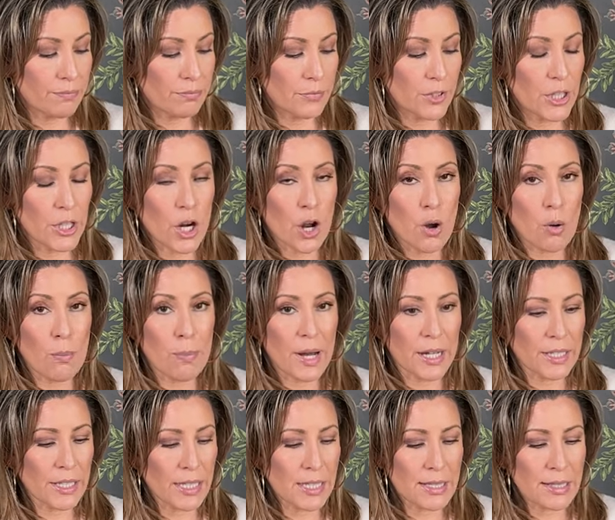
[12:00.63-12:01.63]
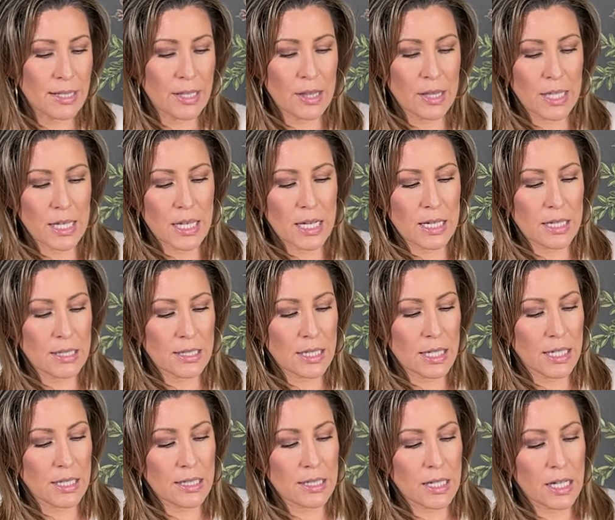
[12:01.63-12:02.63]
you know, bunions and things,
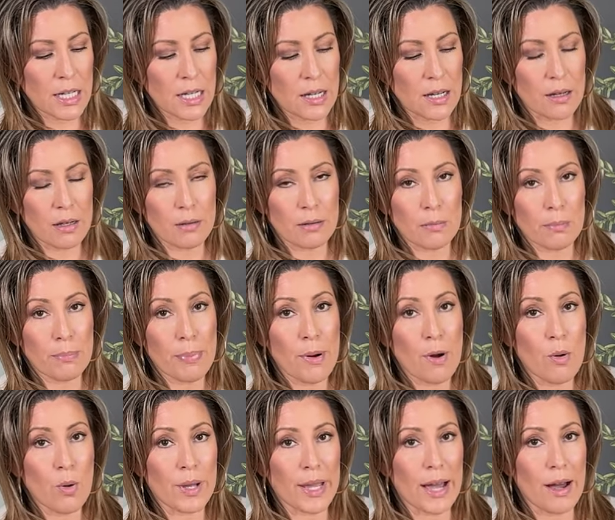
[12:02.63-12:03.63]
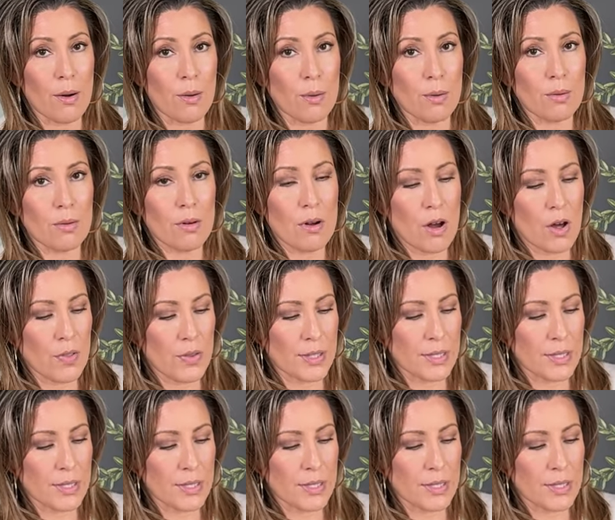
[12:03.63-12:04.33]
it's gonna poke out on the